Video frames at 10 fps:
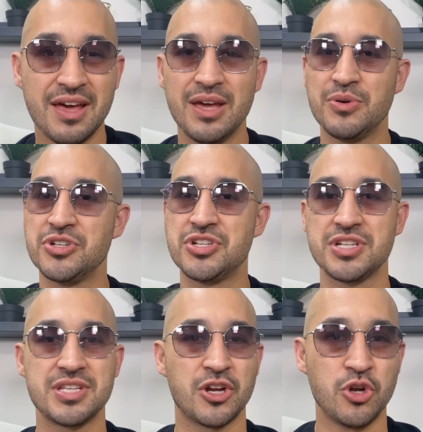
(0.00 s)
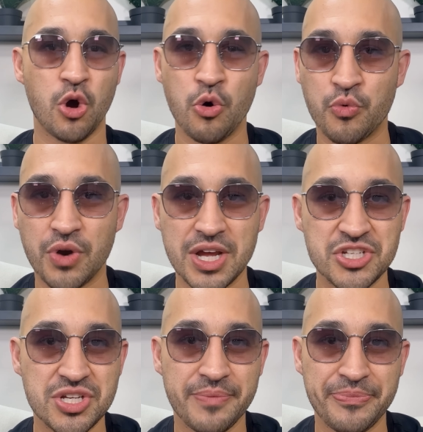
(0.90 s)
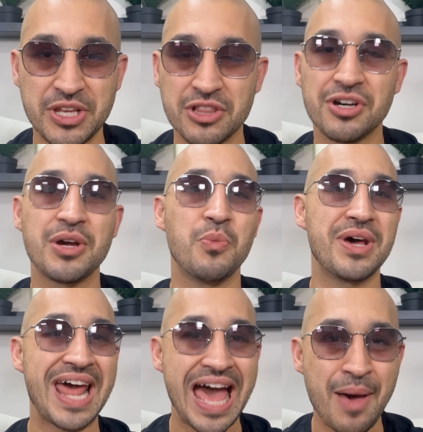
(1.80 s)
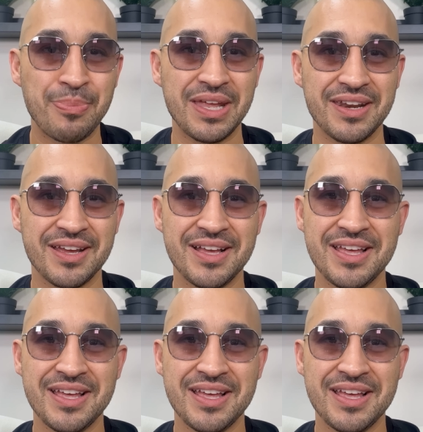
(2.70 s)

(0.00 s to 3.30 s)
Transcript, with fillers: It was just a gold rush. And you look at what happened.